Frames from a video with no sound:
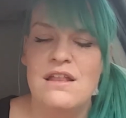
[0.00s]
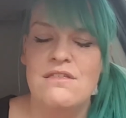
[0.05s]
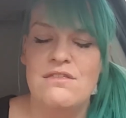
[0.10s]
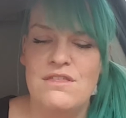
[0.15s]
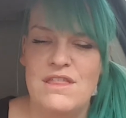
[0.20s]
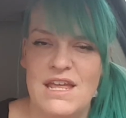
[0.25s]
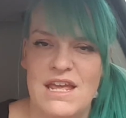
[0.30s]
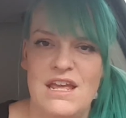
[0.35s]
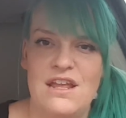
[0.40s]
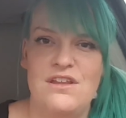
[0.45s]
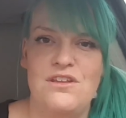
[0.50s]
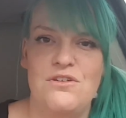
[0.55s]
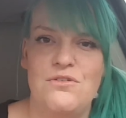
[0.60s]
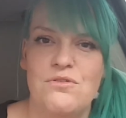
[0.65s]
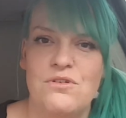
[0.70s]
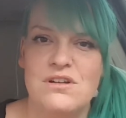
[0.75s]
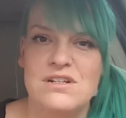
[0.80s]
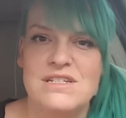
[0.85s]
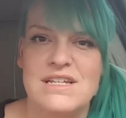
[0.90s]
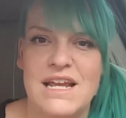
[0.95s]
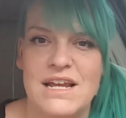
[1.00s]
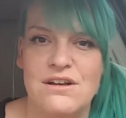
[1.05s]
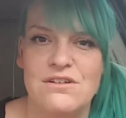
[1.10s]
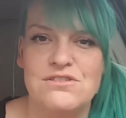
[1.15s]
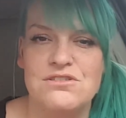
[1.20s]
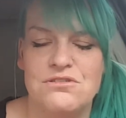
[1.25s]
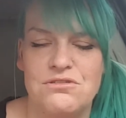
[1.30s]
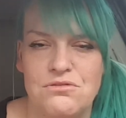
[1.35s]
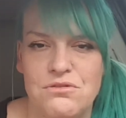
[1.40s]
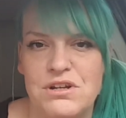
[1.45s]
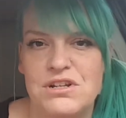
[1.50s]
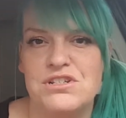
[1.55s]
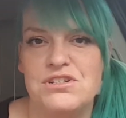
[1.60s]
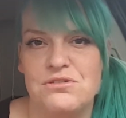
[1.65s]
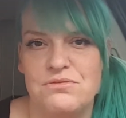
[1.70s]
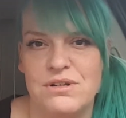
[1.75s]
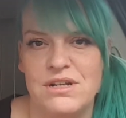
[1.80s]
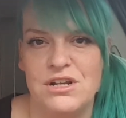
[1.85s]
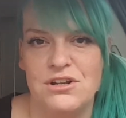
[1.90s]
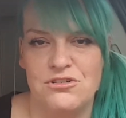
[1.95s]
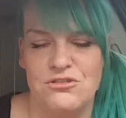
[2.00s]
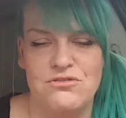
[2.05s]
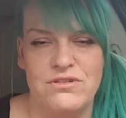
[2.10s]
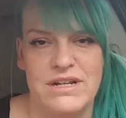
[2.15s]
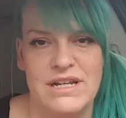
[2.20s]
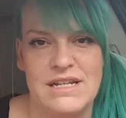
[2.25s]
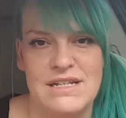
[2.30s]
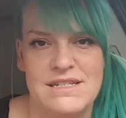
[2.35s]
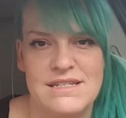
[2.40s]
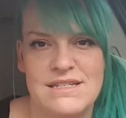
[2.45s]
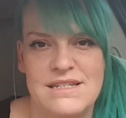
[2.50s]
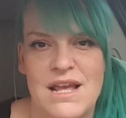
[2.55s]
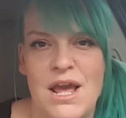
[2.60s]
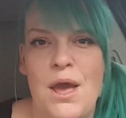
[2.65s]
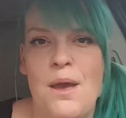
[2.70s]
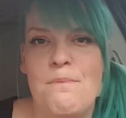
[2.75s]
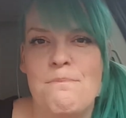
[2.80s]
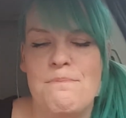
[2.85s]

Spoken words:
then your sales are going to increase.